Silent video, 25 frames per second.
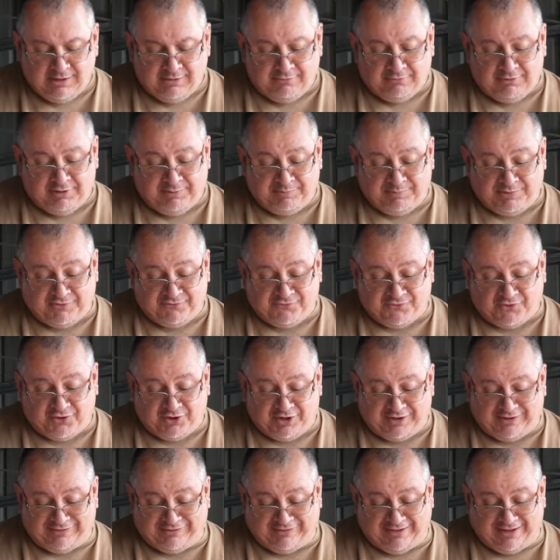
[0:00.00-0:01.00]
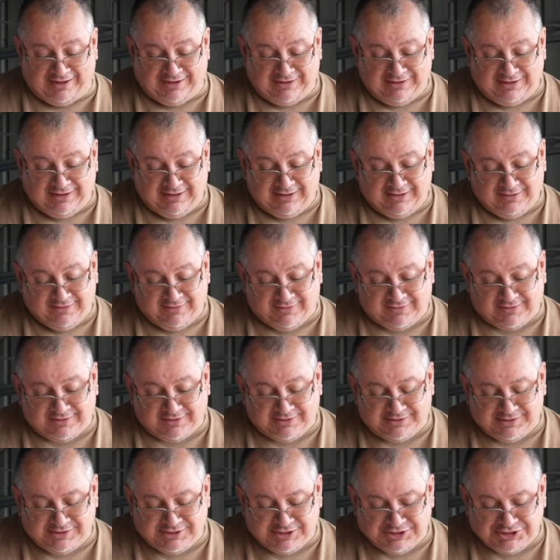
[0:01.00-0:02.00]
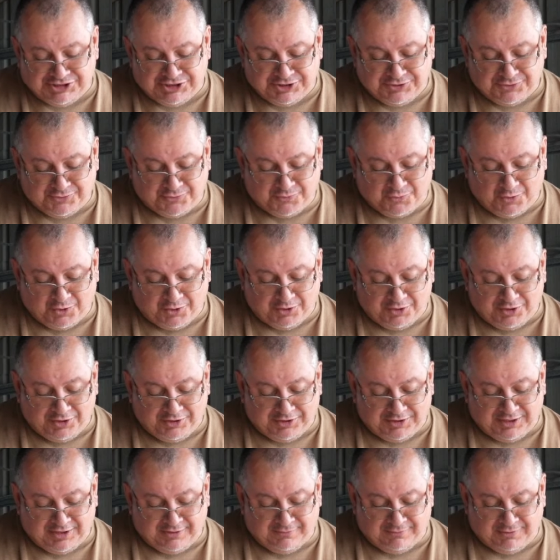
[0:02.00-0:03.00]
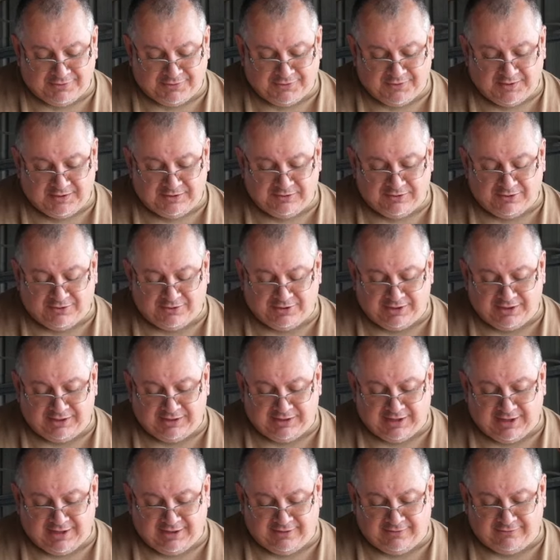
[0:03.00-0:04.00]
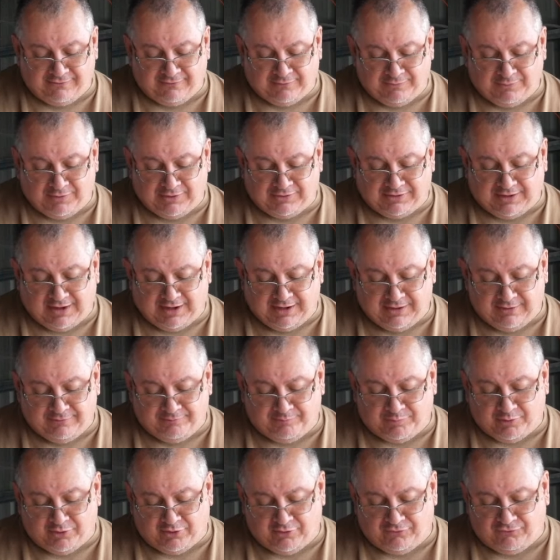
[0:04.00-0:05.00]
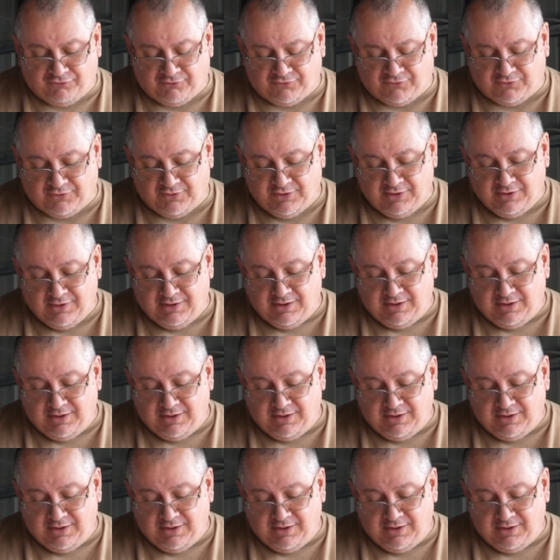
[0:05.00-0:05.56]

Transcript: We provide a 10 years conditional warranty within 90 days from the date of purchase.